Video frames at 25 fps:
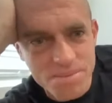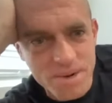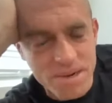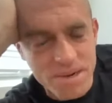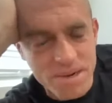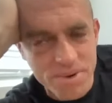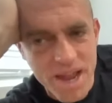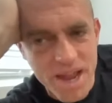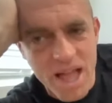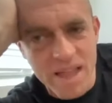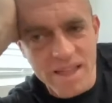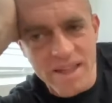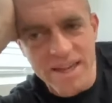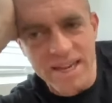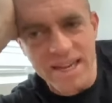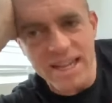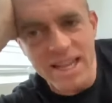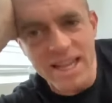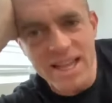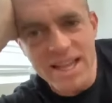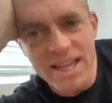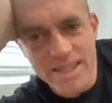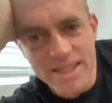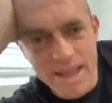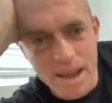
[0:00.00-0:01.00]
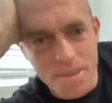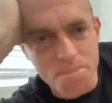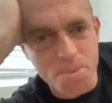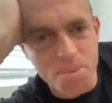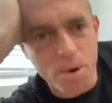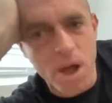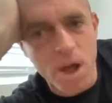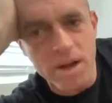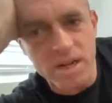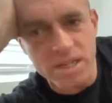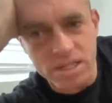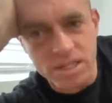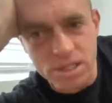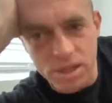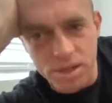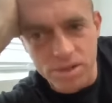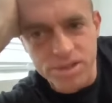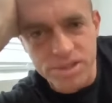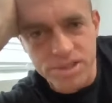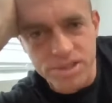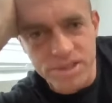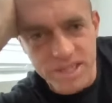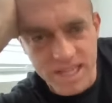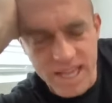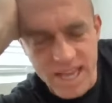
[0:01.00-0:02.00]
But in reality, that brought us
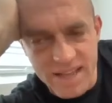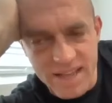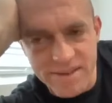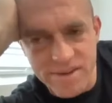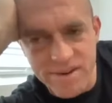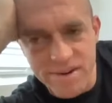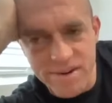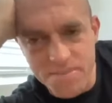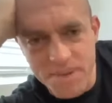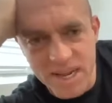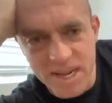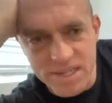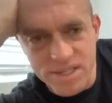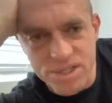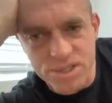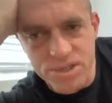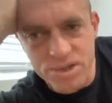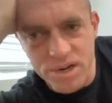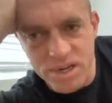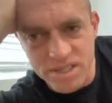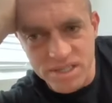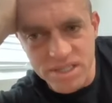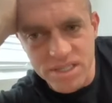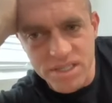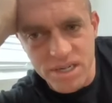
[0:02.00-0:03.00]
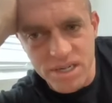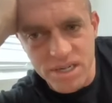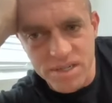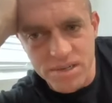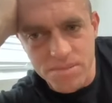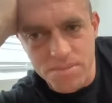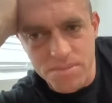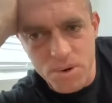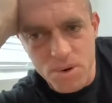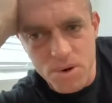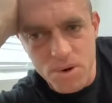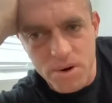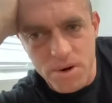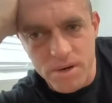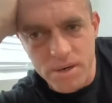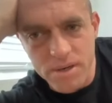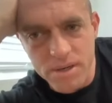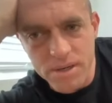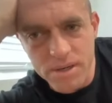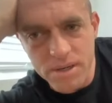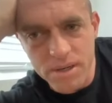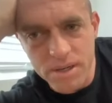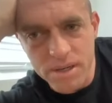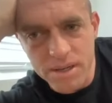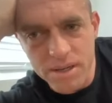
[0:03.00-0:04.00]
closer together and made us trust each other more
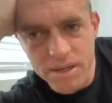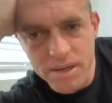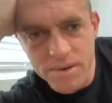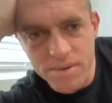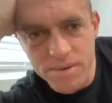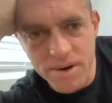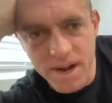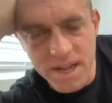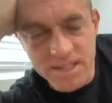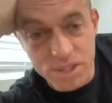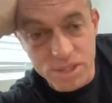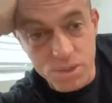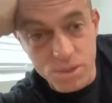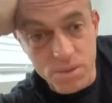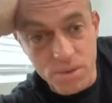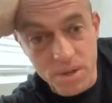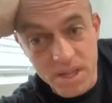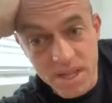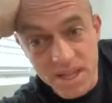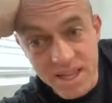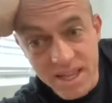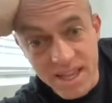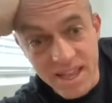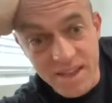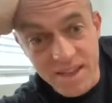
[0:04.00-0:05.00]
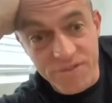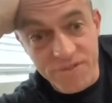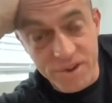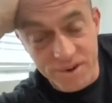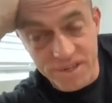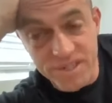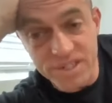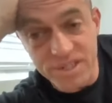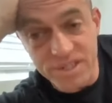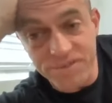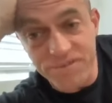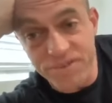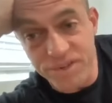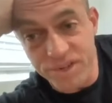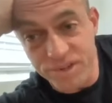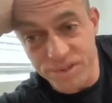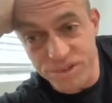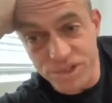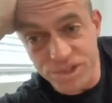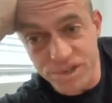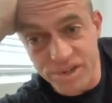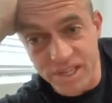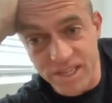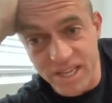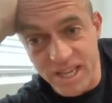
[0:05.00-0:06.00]
right? So if there is a
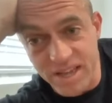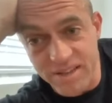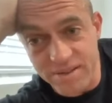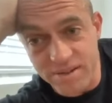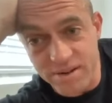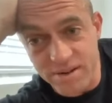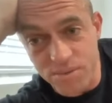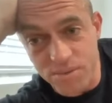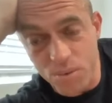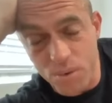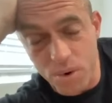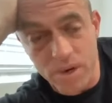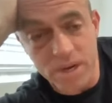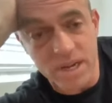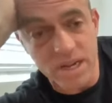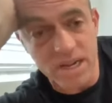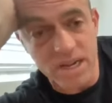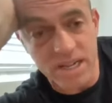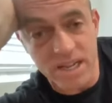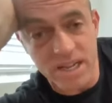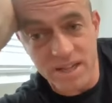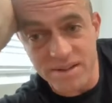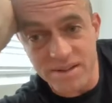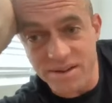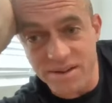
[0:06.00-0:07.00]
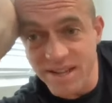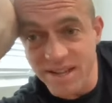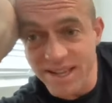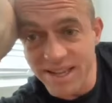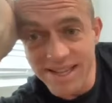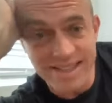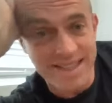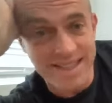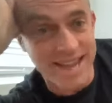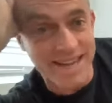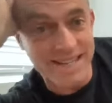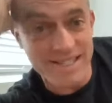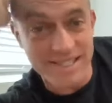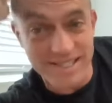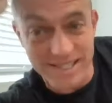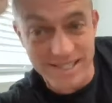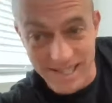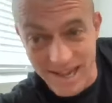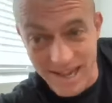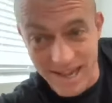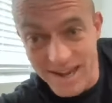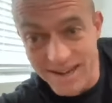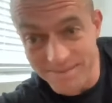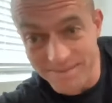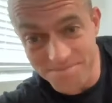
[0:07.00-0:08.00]
future together, working together, that just
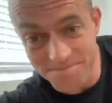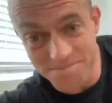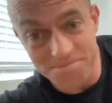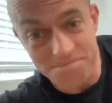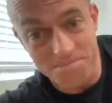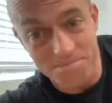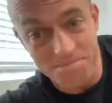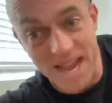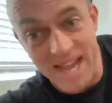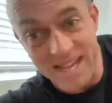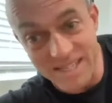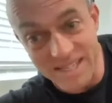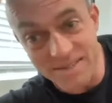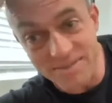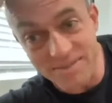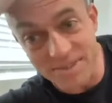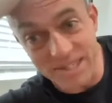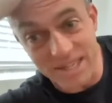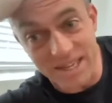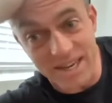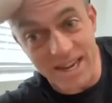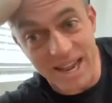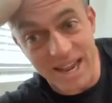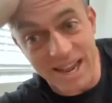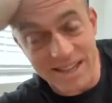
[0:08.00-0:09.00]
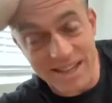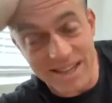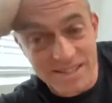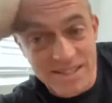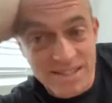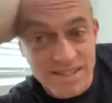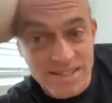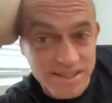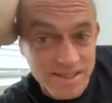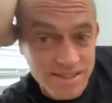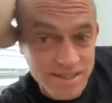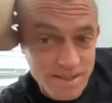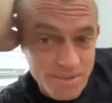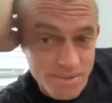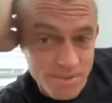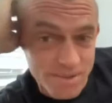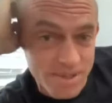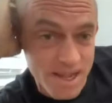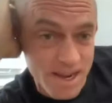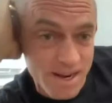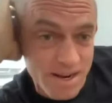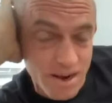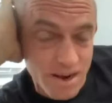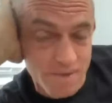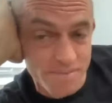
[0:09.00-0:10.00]
got massively enhanced
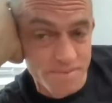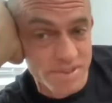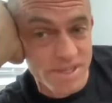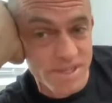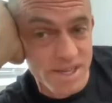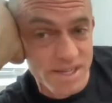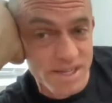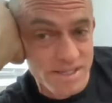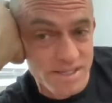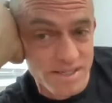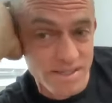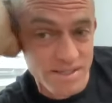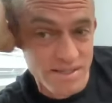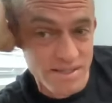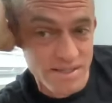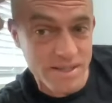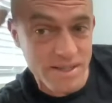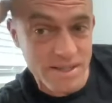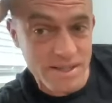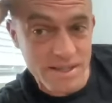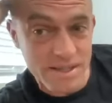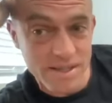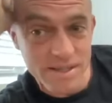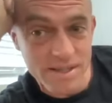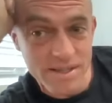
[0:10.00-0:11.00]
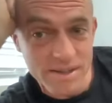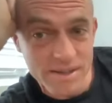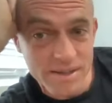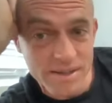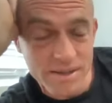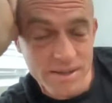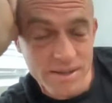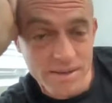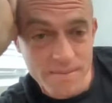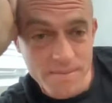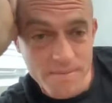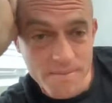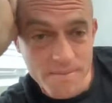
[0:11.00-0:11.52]
with that conversation. Yeah.